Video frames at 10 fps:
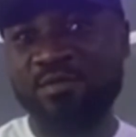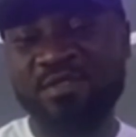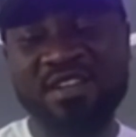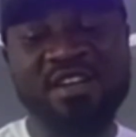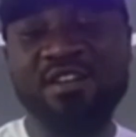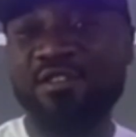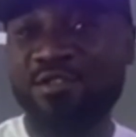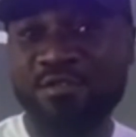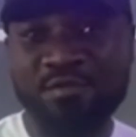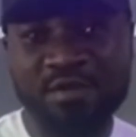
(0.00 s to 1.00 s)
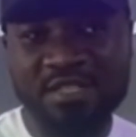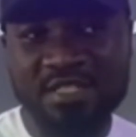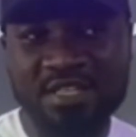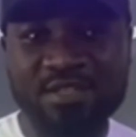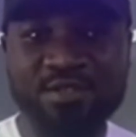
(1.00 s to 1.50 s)
There are a lot of
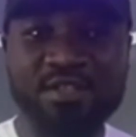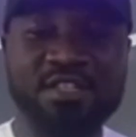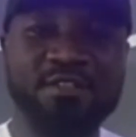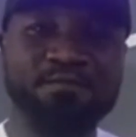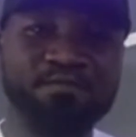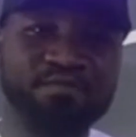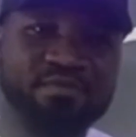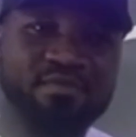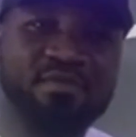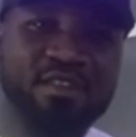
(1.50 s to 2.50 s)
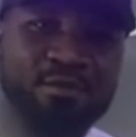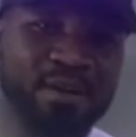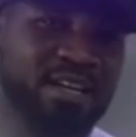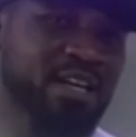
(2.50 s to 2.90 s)
questions on it. But